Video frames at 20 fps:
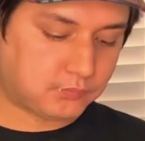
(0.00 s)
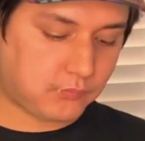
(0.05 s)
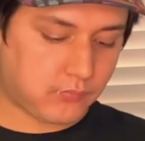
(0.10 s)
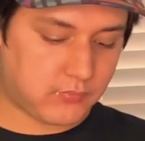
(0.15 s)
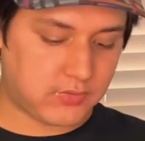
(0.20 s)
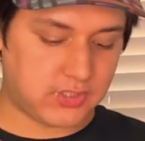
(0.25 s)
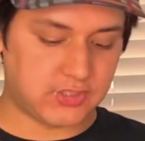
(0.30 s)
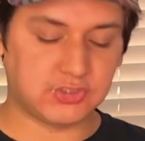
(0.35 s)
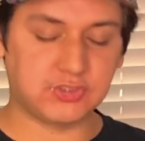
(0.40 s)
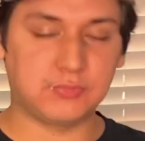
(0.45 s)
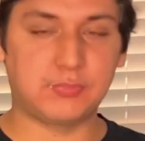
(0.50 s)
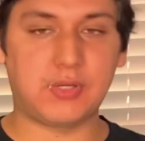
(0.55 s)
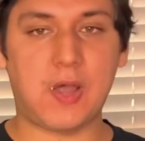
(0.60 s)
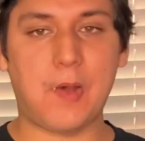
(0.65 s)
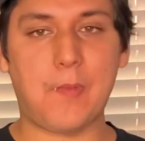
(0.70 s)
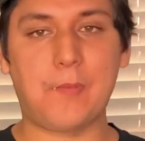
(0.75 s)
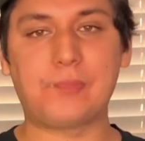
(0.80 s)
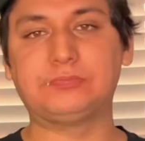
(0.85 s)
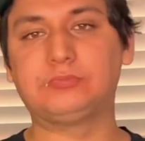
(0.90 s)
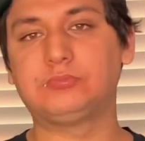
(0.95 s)
These are
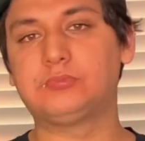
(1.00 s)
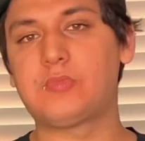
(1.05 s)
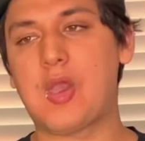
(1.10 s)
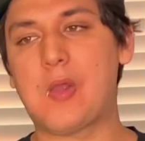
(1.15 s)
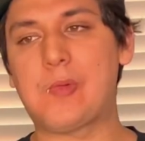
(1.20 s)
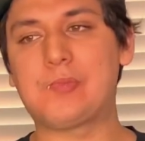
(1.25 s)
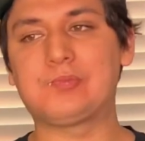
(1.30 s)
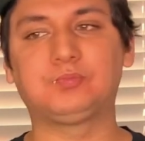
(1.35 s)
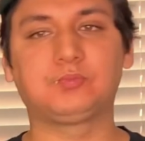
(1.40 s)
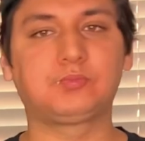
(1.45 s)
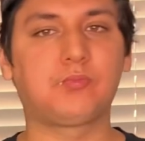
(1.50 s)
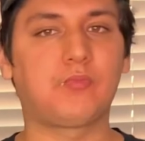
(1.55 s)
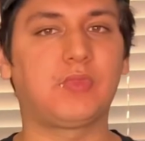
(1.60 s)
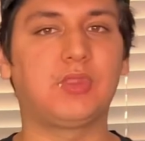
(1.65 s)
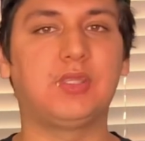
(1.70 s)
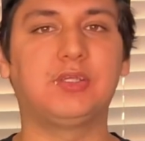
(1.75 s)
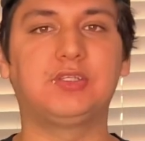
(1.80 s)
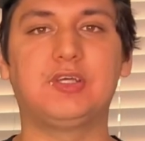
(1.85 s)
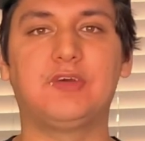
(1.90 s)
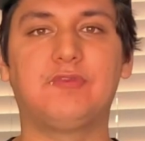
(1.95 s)
bomb.
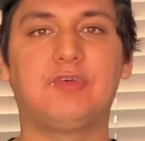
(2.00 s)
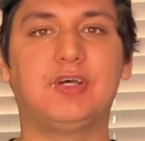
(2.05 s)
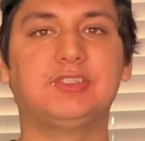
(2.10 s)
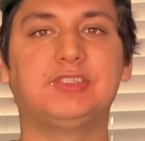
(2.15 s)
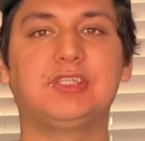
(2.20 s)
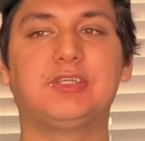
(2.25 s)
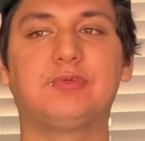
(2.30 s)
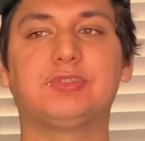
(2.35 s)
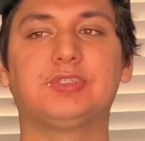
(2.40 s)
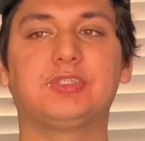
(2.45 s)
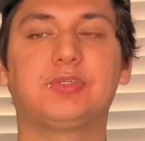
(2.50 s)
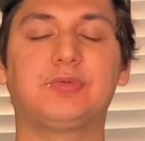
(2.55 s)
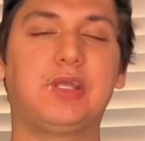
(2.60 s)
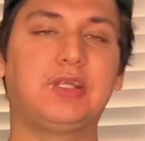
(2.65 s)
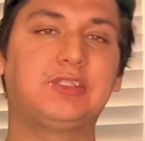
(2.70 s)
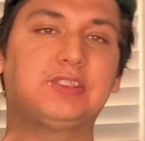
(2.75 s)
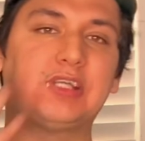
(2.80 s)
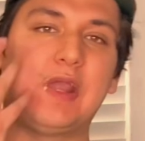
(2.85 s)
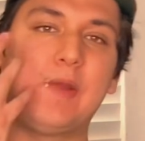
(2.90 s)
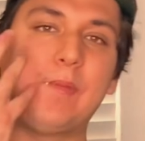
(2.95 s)
The dove hunting was a
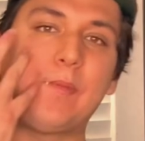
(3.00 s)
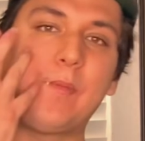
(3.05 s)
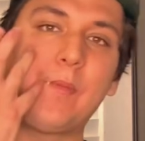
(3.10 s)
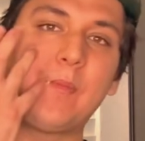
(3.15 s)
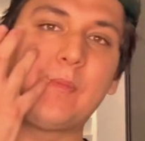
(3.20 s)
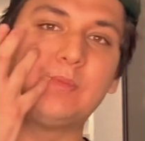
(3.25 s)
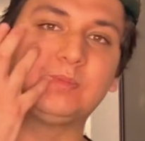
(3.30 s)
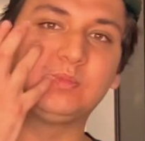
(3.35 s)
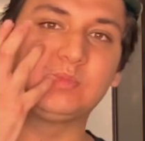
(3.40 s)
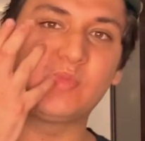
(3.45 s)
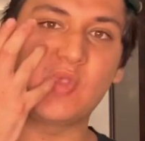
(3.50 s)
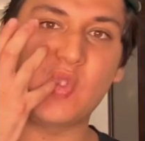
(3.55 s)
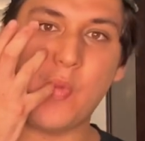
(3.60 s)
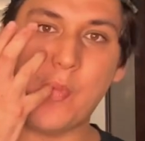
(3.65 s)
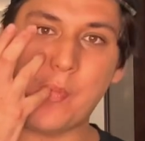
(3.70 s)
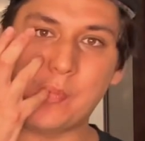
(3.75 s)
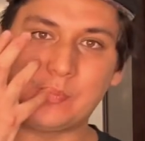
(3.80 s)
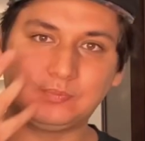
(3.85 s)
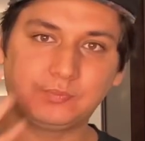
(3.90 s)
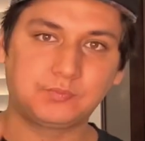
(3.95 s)
great time.
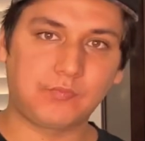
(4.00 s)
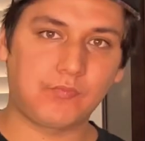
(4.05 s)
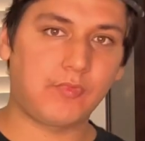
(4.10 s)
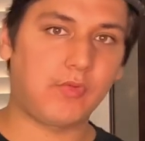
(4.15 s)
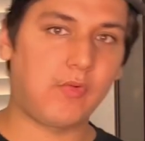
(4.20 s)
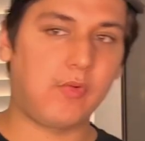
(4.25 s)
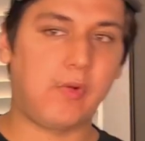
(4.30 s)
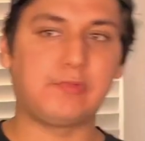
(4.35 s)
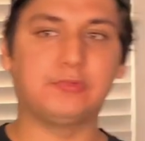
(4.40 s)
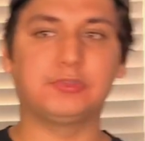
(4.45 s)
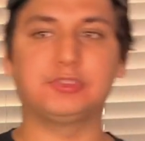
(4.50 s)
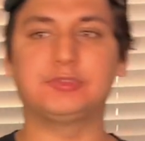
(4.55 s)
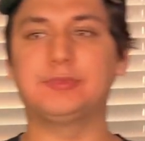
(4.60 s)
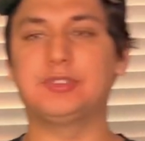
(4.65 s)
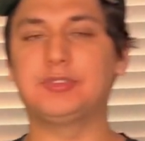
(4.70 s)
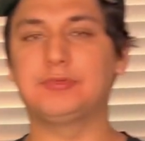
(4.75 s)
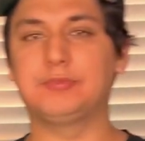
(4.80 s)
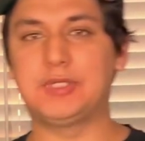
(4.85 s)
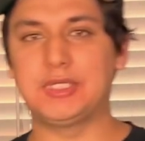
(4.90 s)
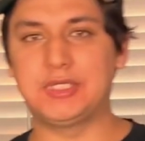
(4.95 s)
With
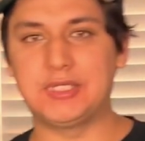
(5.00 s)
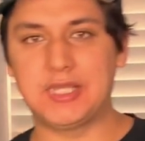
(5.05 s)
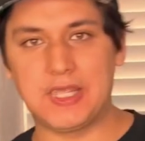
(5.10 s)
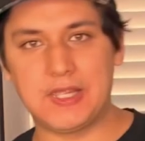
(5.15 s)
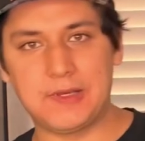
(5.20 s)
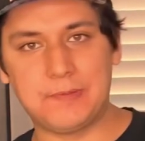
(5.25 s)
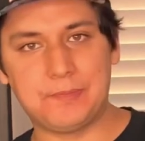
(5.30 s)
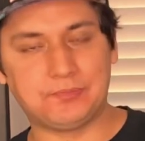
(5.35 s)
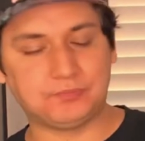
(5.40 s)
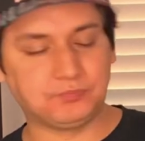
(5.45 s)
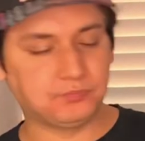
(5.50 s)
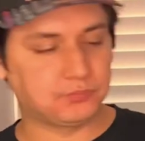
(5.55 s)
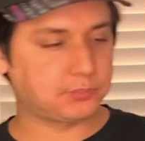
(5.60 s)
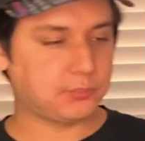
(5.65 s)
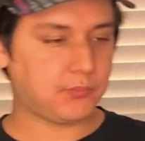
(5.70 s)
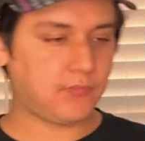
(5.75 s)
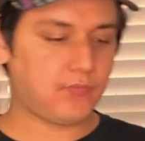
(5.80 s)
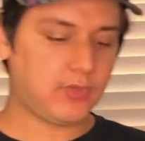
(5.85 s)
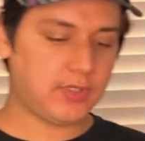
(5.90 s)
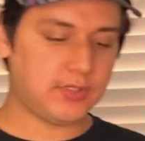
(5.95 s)
my dad,
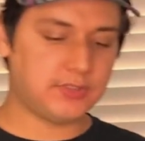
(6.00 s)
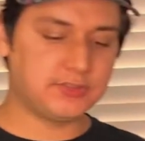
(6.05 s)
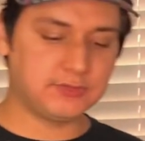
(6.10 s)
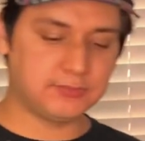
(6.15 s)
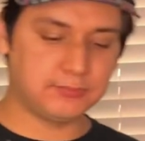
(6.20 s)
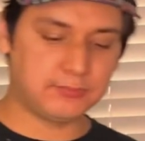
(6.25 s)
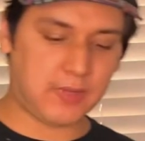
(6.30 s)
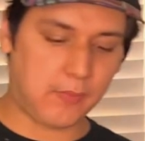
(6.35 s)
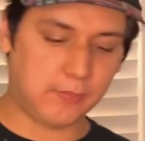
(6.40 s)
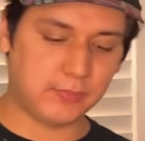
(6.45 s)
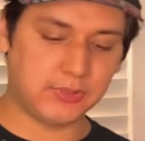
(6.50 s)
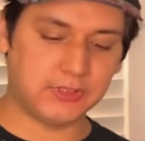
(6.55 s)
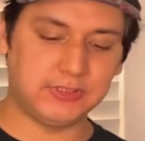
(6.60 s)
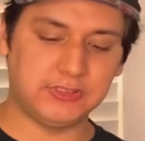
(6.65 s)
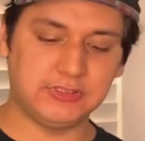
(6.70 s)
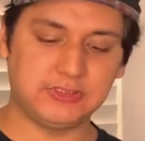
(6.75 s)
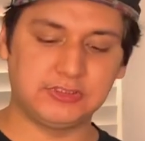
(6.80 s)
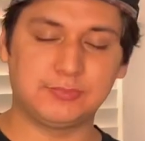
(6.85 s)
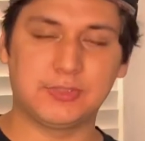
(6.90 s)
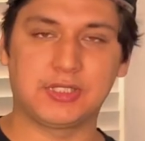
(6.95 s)
some of my
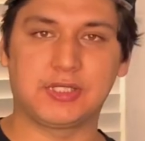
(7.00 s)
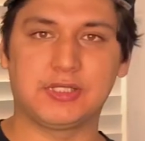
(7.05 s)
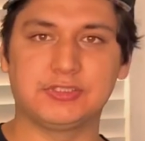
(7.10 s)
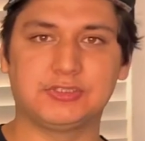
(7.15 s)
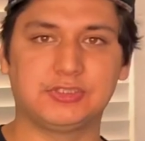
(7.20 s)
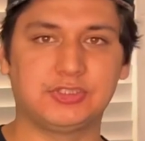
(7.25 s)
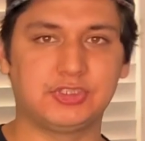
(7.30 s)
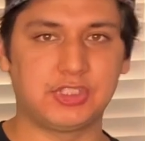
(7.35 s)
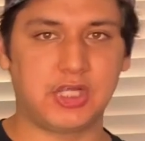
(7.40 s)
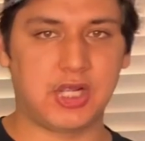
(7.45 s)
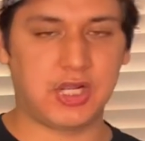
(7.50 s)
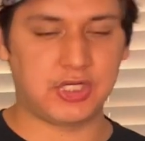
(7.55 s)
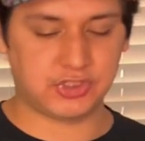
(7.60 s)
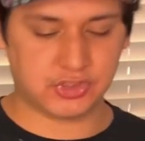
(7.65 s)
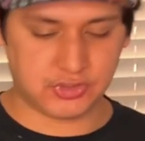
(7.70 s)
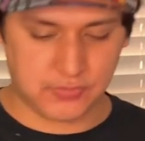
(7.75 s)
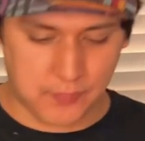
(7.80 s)
buddies, my cousin Josh.